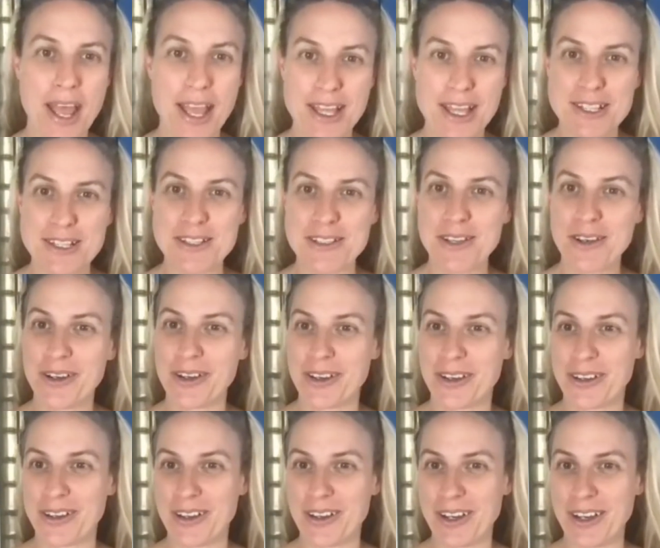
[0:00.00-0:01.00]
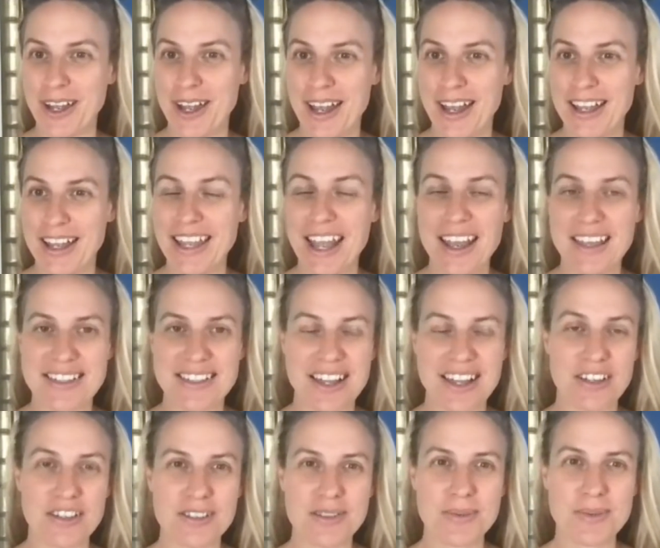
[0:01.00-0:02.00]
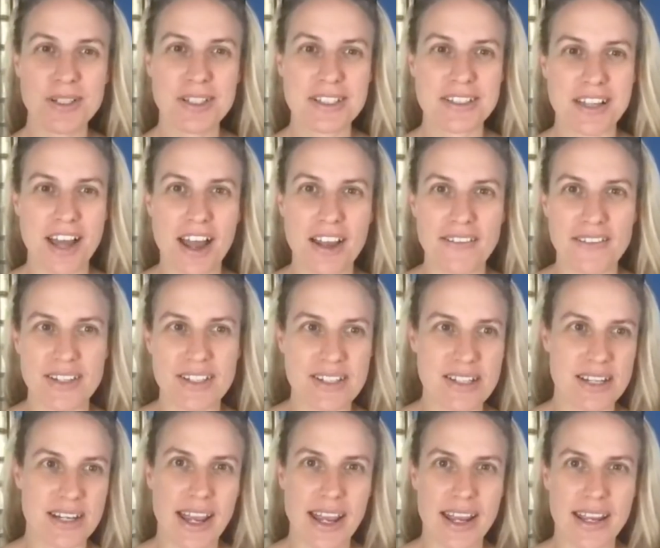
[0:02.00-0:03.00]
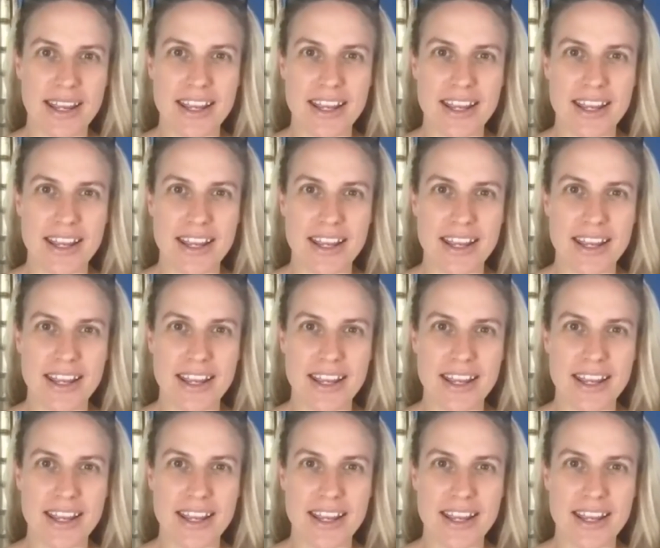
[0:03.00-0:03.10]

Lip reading: So yes, I just want to dive in today.